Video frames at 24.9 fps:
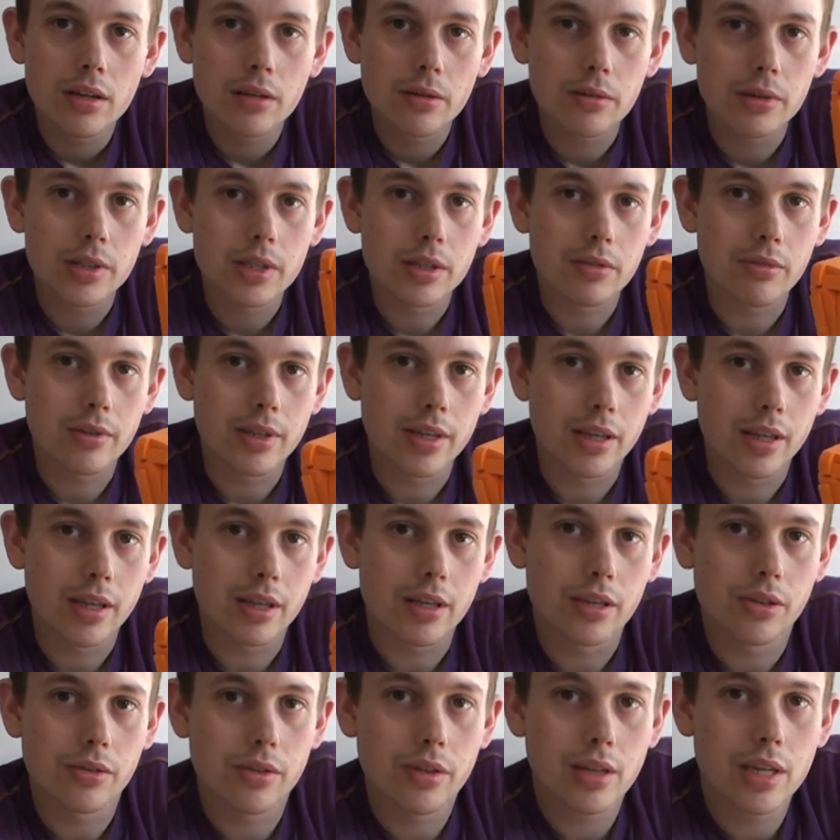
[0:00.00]
The reason why they
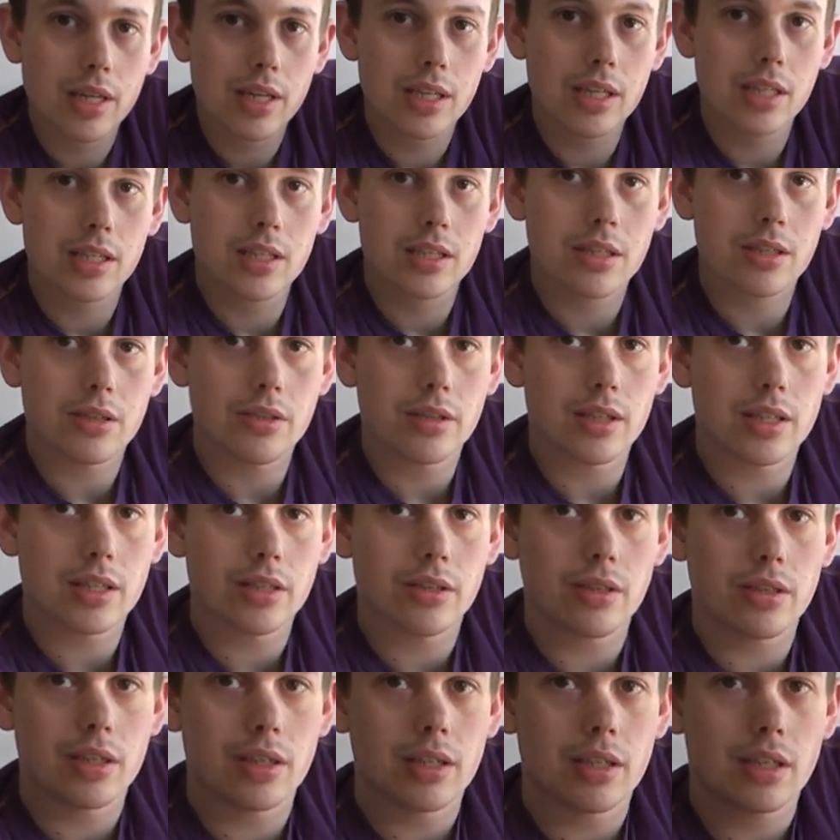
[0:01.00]
do that is so that
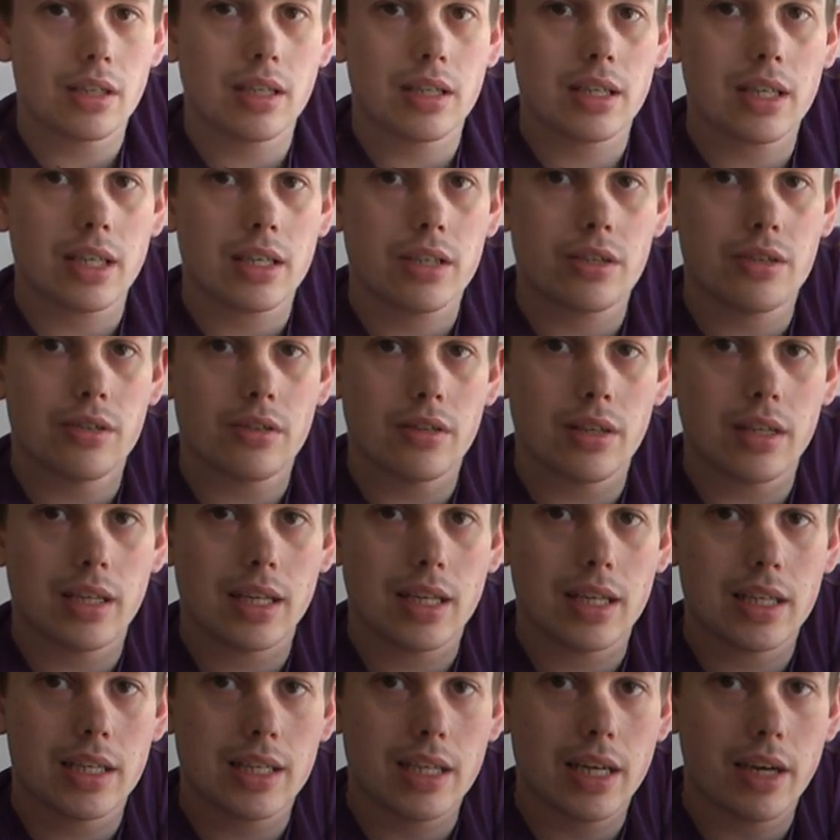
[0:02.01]
you can get to the
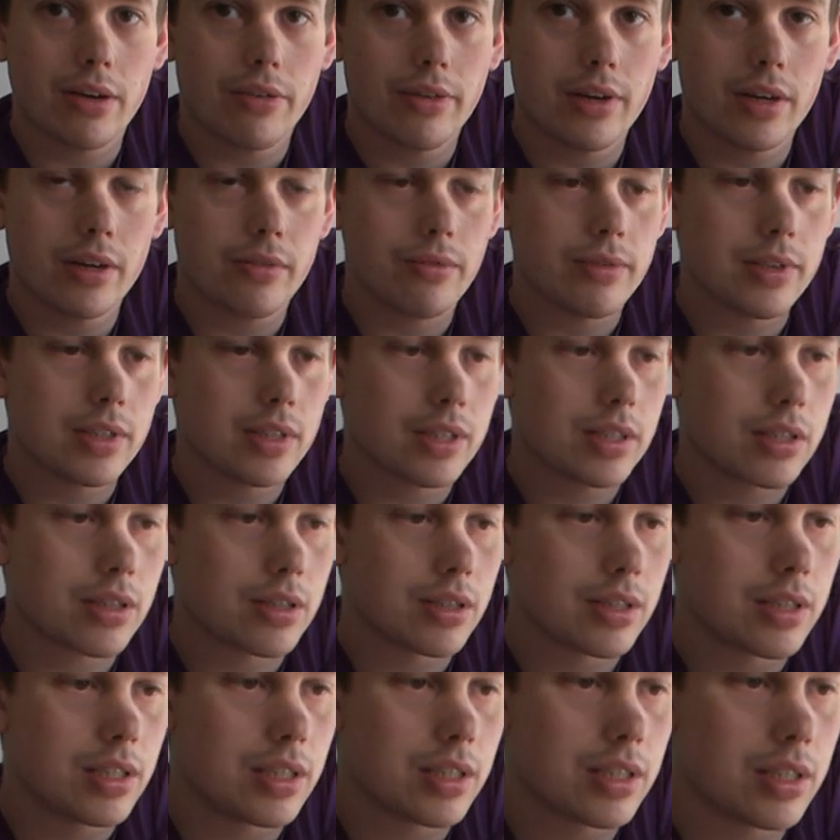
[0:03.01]
interior, which
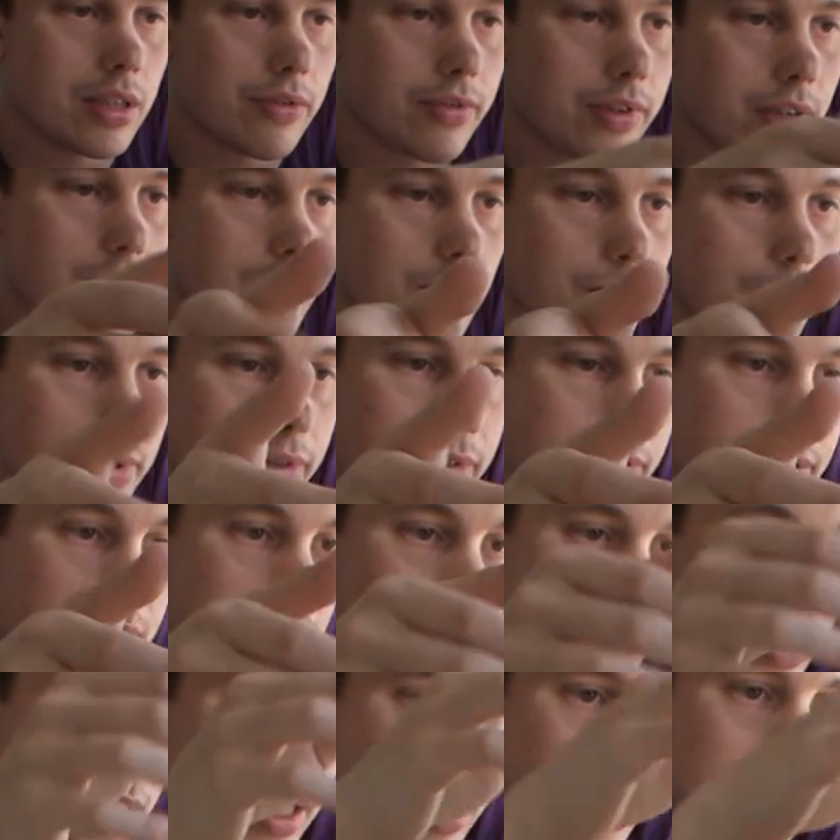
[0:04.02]
consists of a couple of
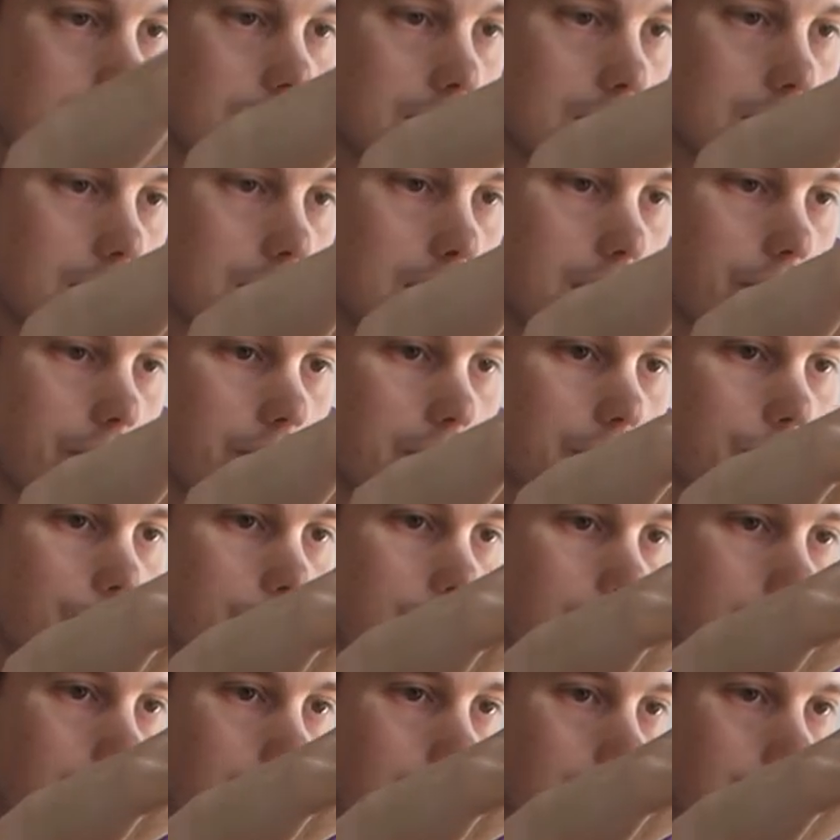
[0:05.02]
seats, a steering
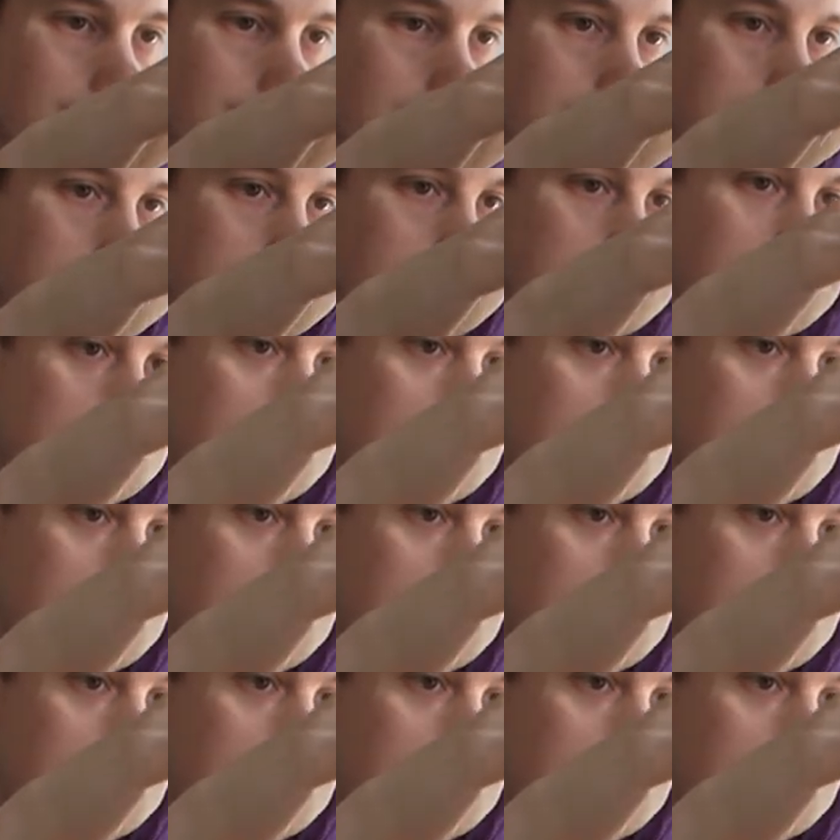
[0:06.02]
wheel, and uh,